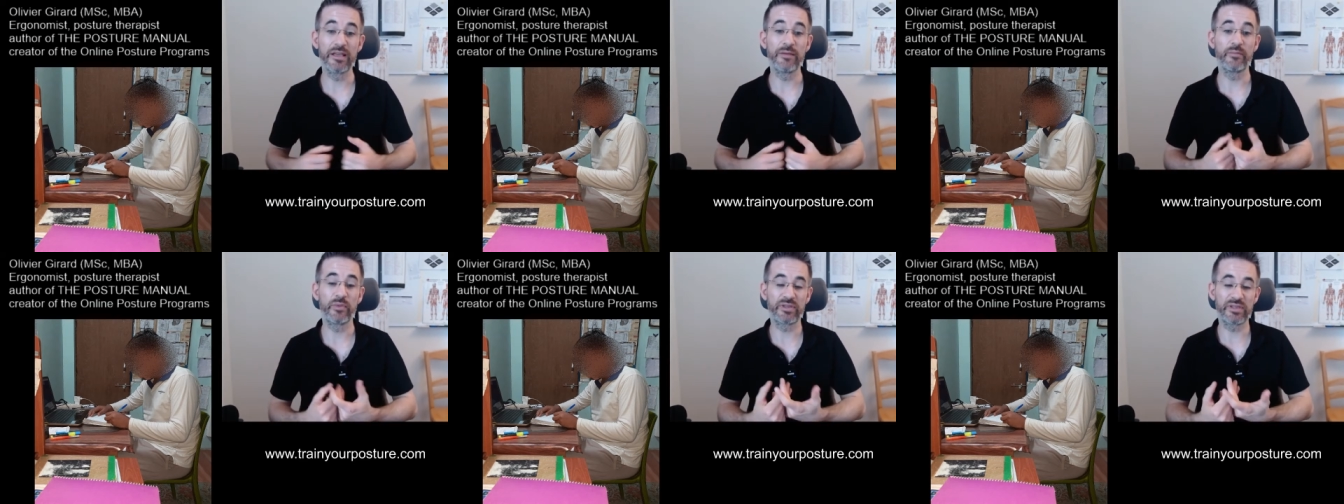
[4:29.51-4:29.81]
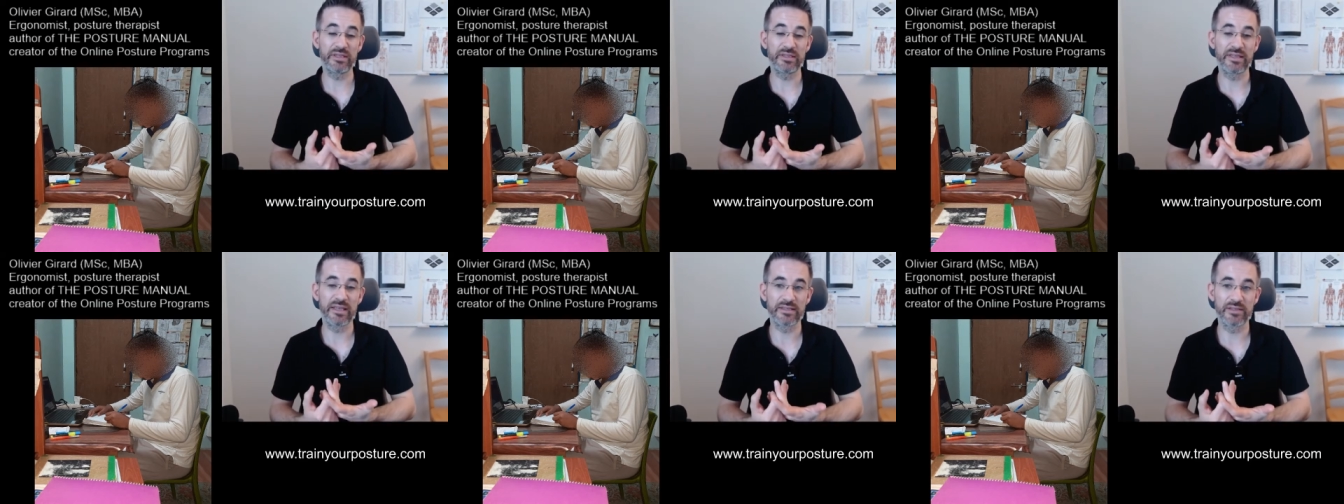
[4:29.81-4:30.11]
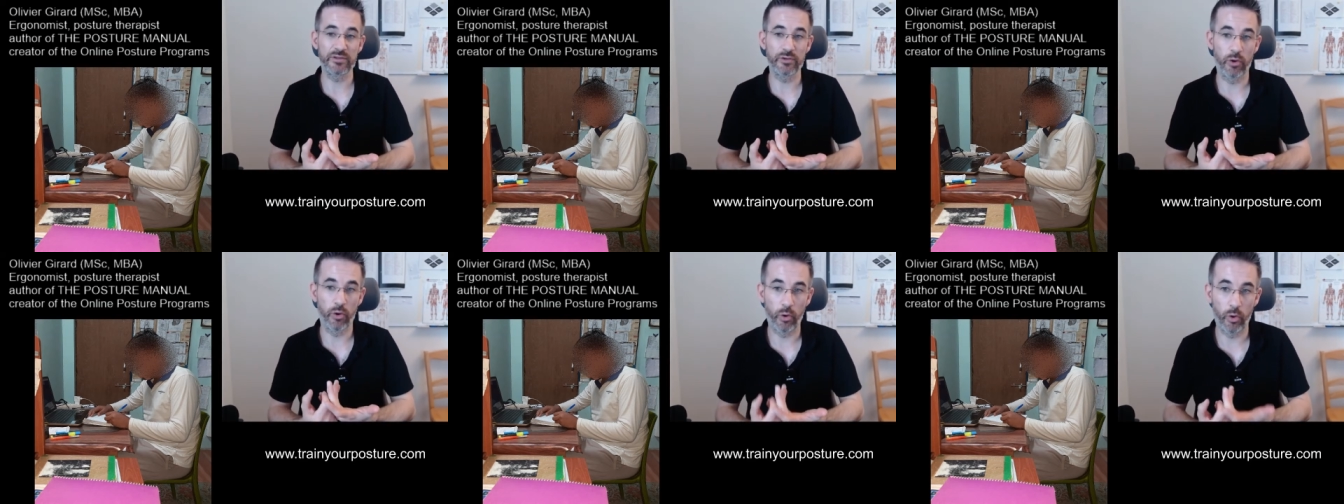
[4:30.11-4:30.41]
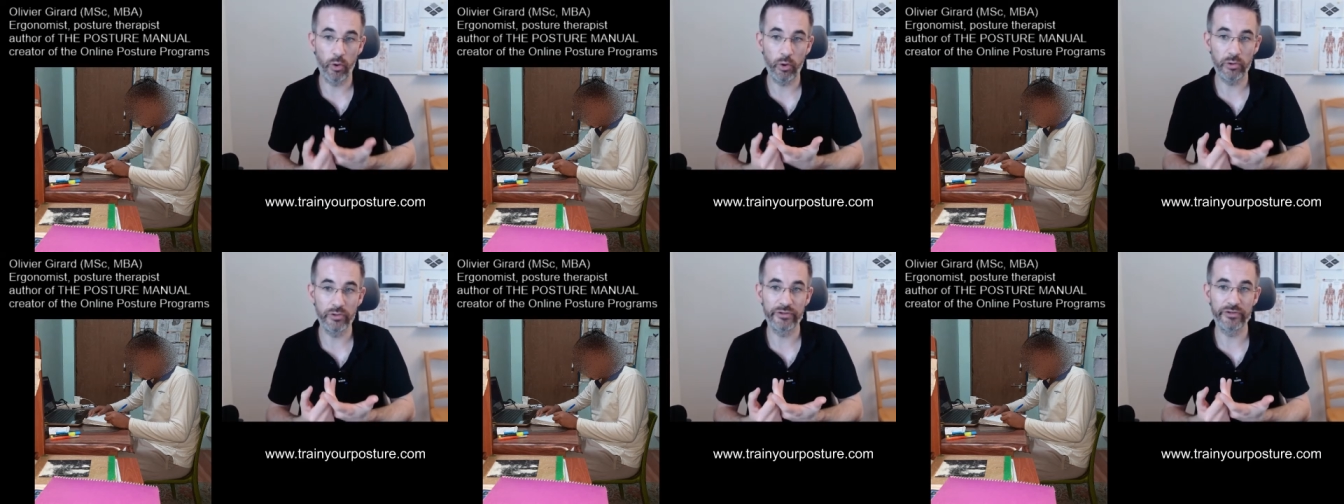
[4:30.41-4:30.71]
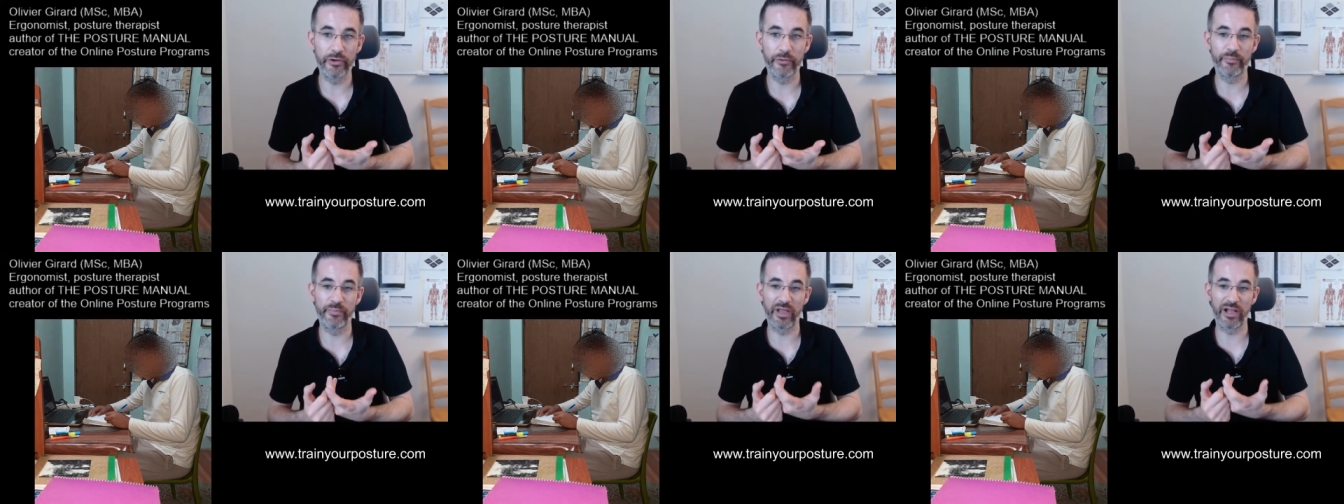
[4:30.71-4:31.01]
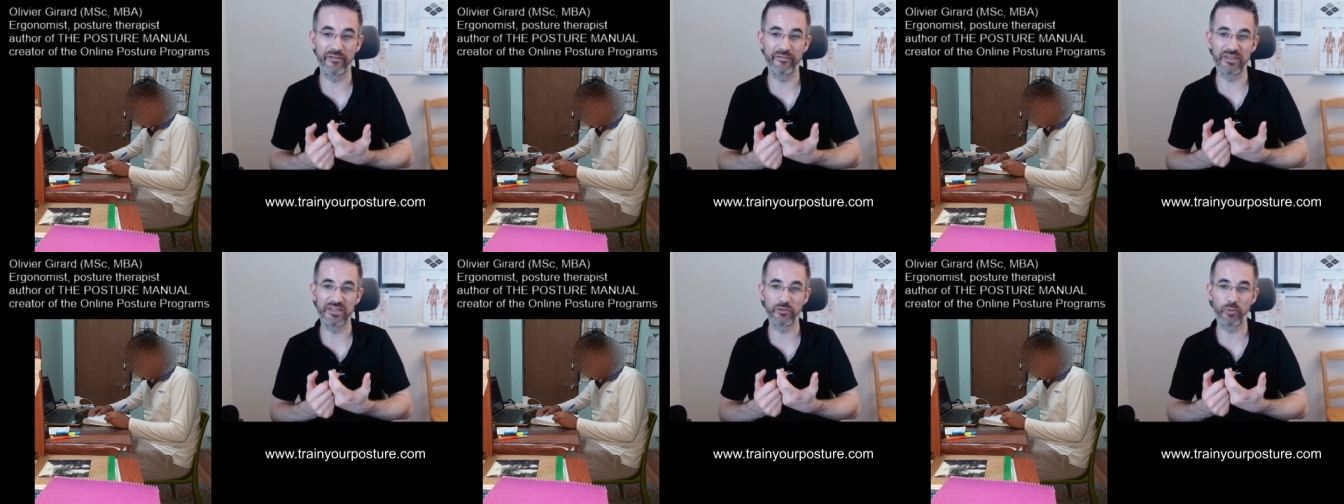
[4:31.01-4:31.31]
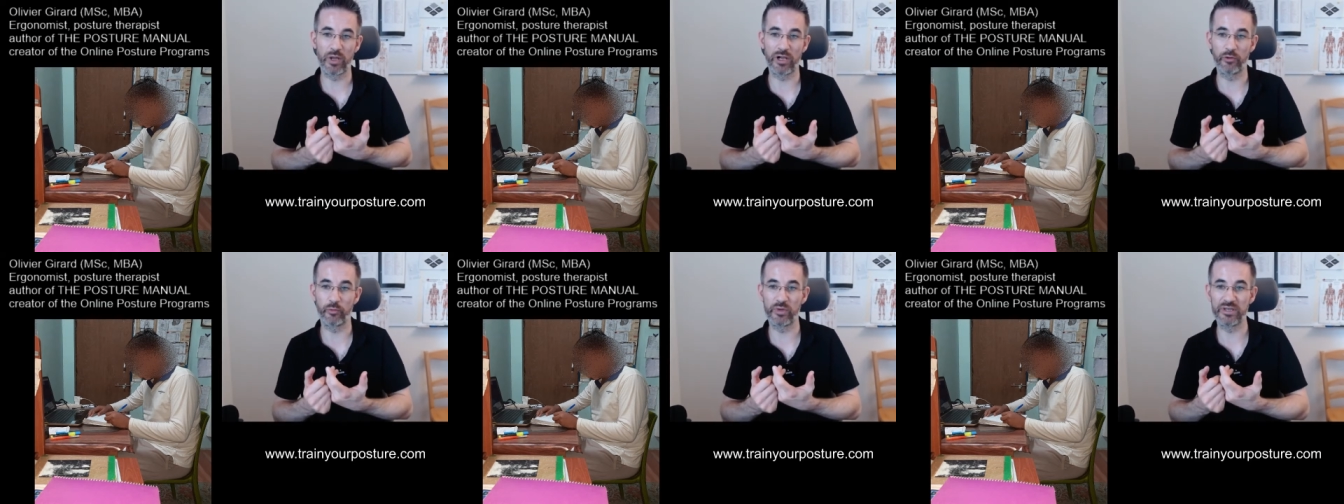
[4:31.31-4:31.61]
but it doesn't hold your pelvis well.